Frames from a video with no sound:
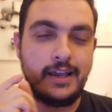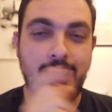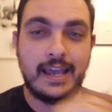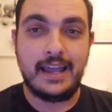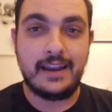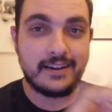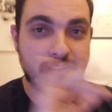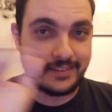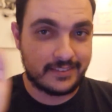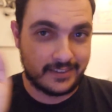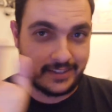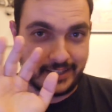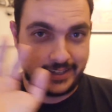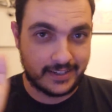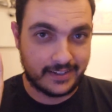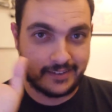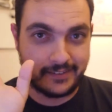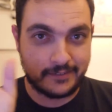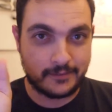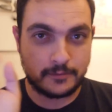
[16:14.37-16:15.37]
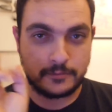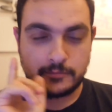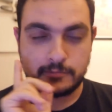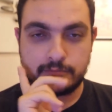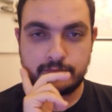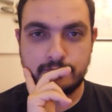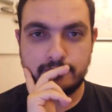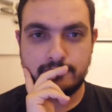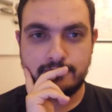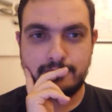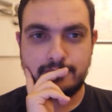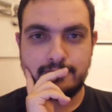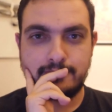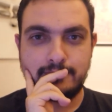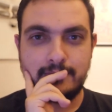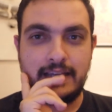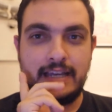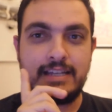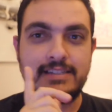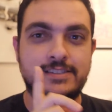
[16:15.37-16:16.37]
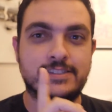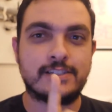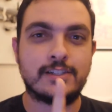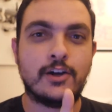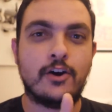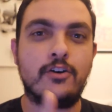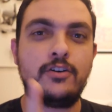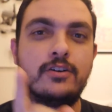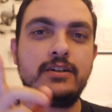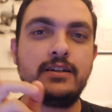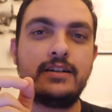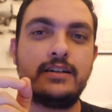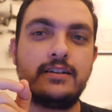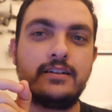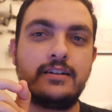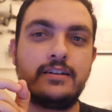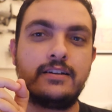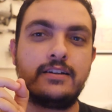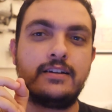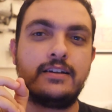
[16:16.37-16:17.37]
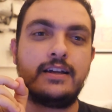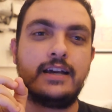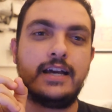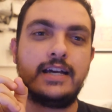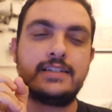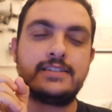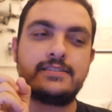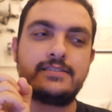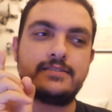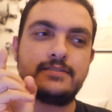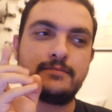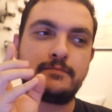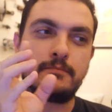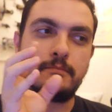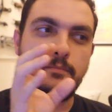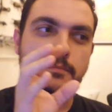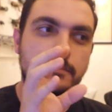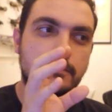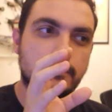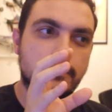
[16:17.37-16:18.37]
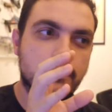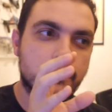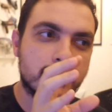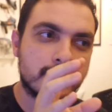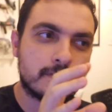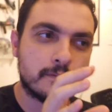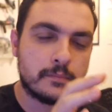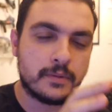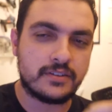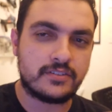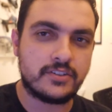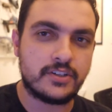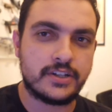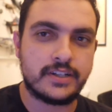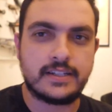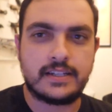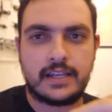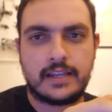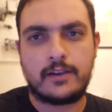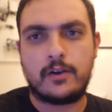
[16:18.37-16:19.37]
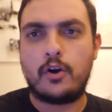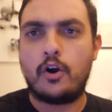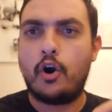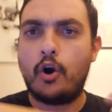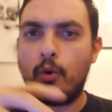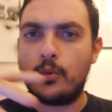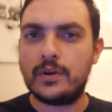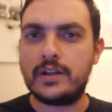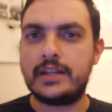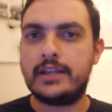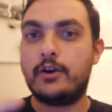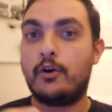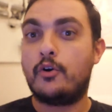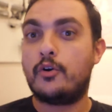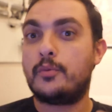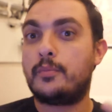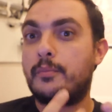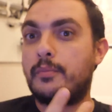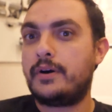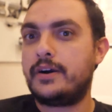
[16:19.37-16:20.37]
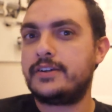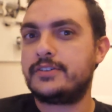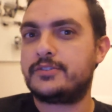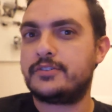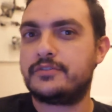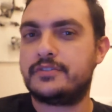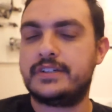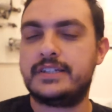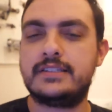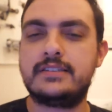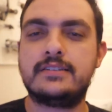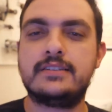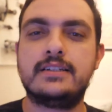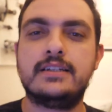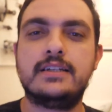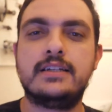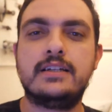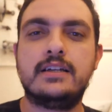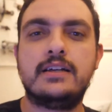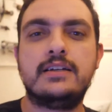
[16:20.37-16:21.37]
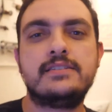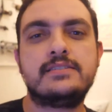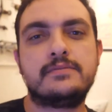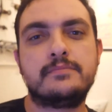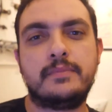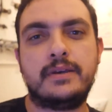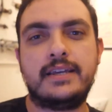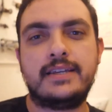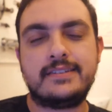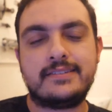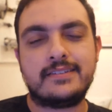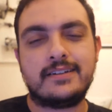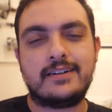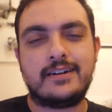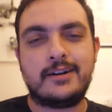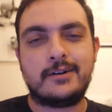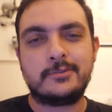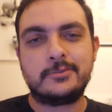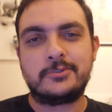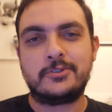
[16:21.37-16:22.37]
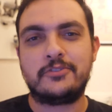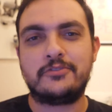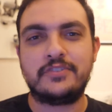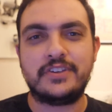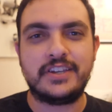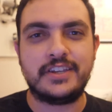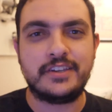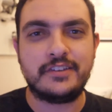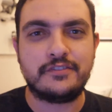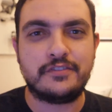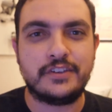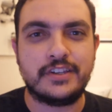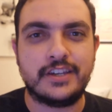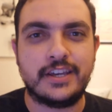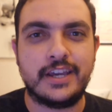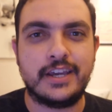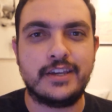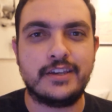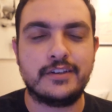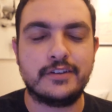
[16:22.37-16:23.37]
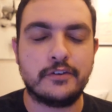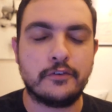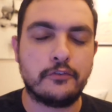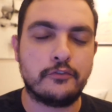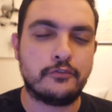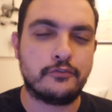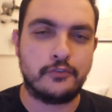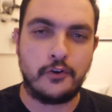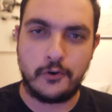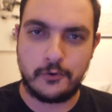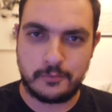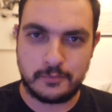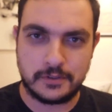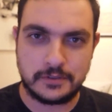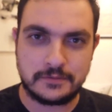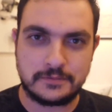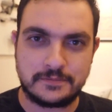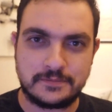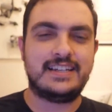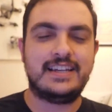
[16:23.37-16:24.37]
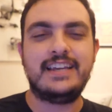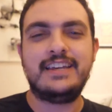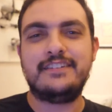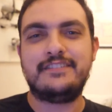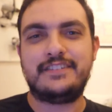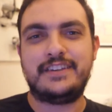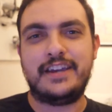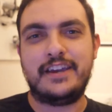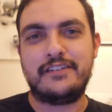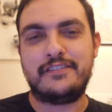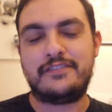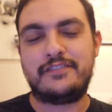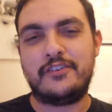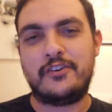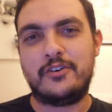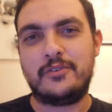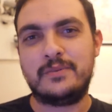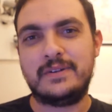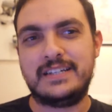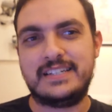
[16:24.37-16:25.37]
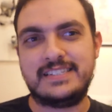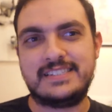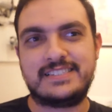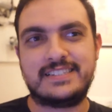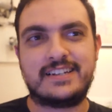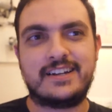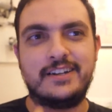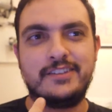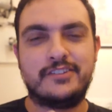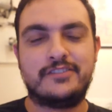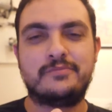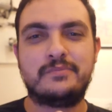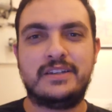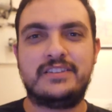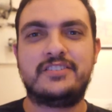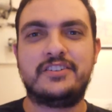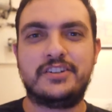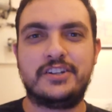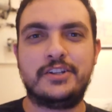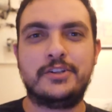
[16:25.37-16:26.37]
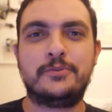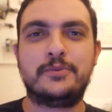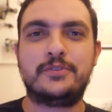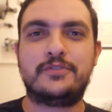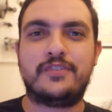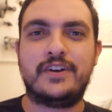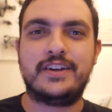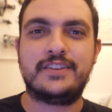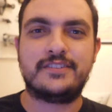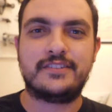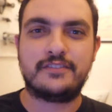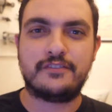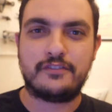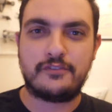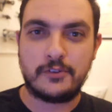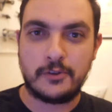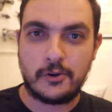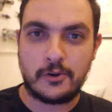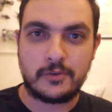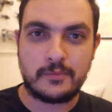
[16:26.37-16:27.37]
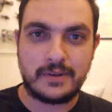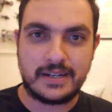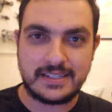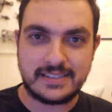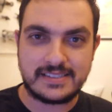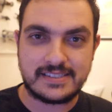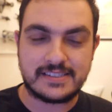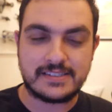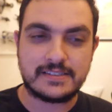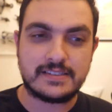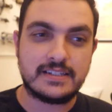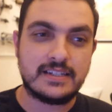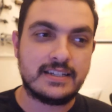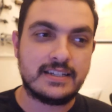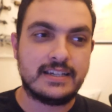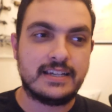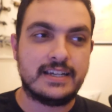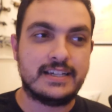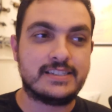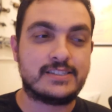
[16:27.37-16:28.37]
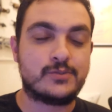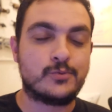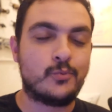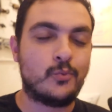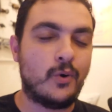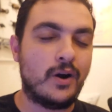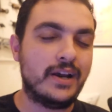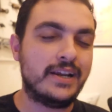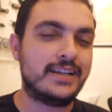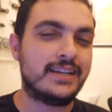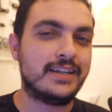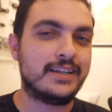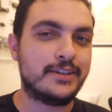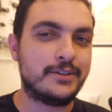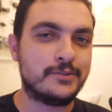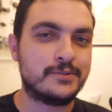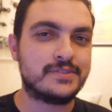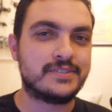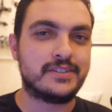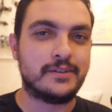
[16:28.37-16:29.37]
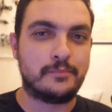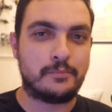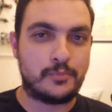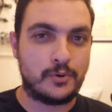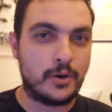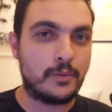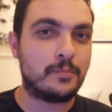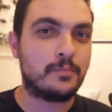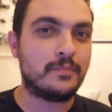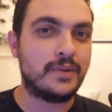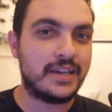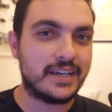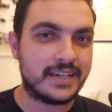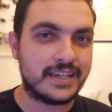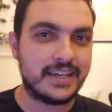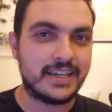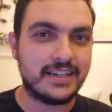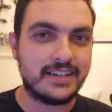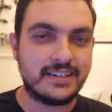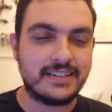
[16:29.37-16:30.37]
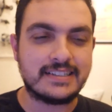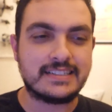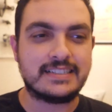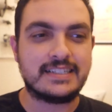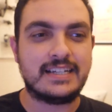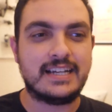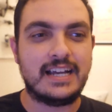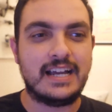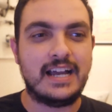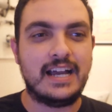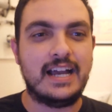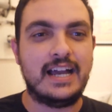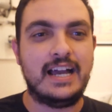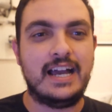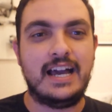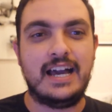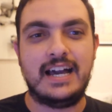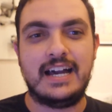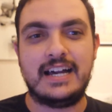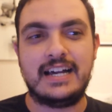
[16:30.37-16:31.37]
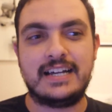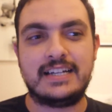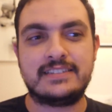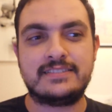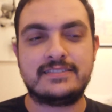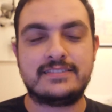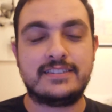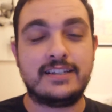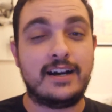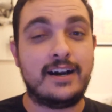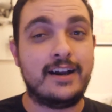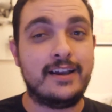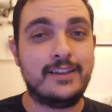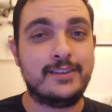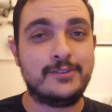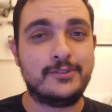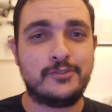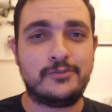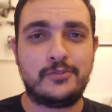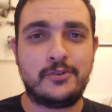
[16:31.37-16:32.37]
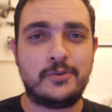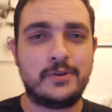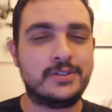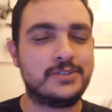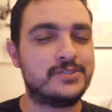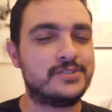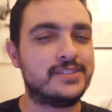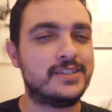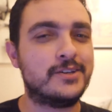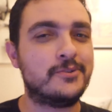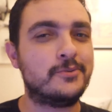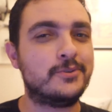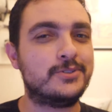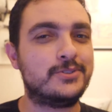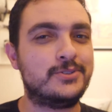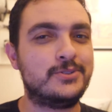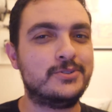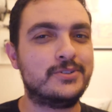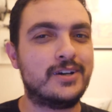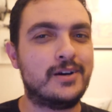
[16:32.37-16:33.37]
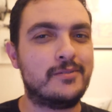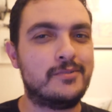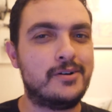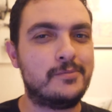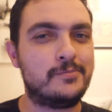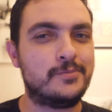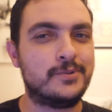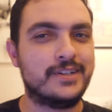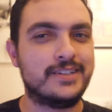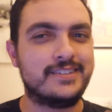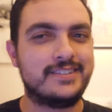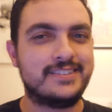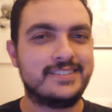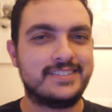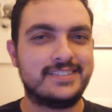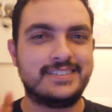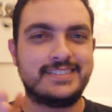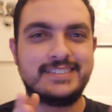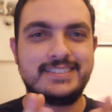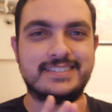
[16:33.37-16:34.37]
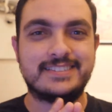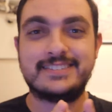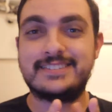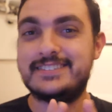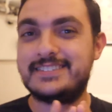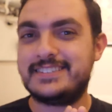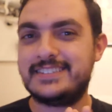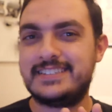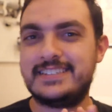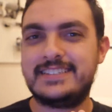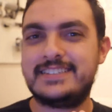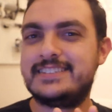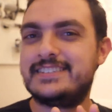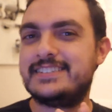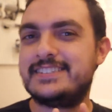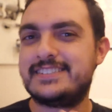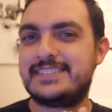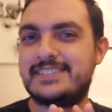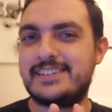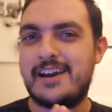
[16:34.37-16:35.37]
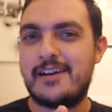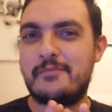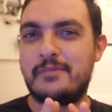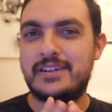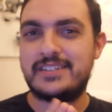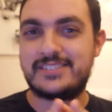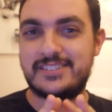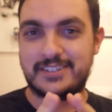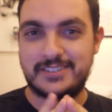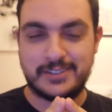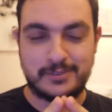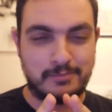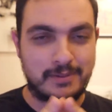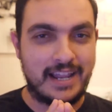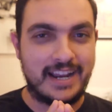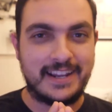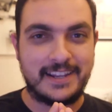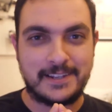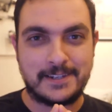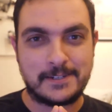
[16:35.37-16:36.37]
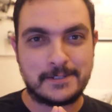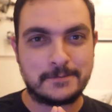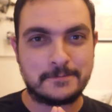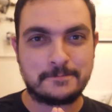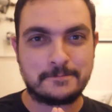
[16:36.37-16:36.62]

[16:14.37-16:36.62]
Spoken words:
anything, as long as the material, like wholly or part of it, is made out of EVA foam. EVA foam is the kind of material you would find in floor mats. It's widely used in prop making, and I look forward to seeing what you come up with. It's time I started planning.